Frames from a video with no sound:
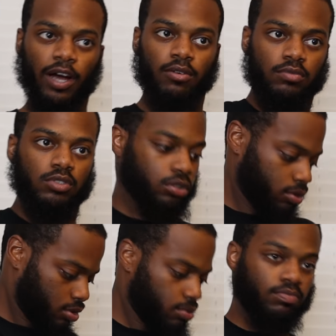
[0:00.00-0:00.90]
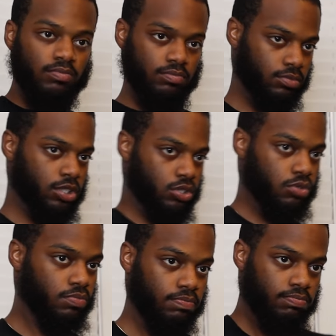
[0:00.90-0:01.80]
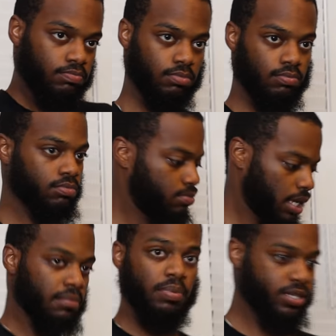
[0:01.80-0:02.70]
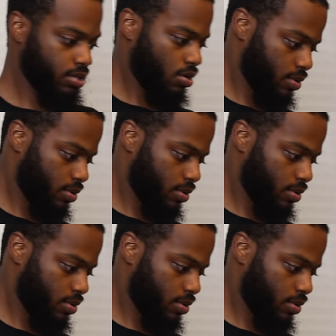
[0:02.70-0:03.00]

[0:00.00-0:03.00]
out. Since you have the video